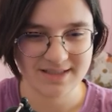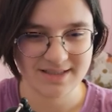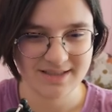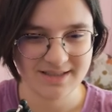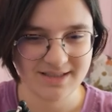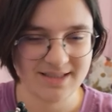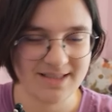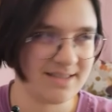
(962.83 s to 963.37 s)

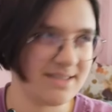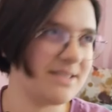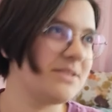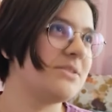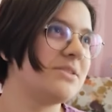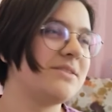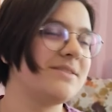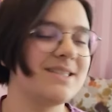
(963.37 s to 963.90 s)
He's not
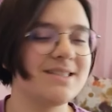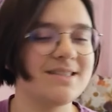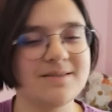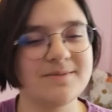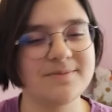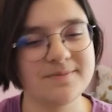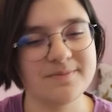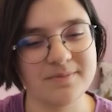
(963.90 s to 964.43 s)
nervous.
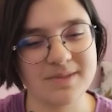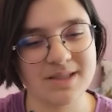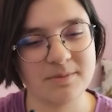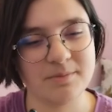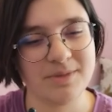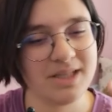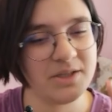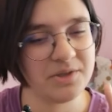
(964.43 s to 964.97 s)

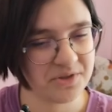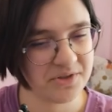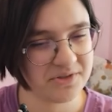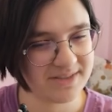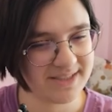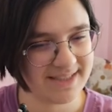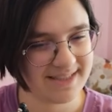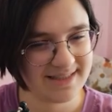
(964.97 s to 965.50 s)
Be
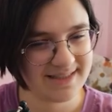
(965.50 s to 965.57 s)
nervous.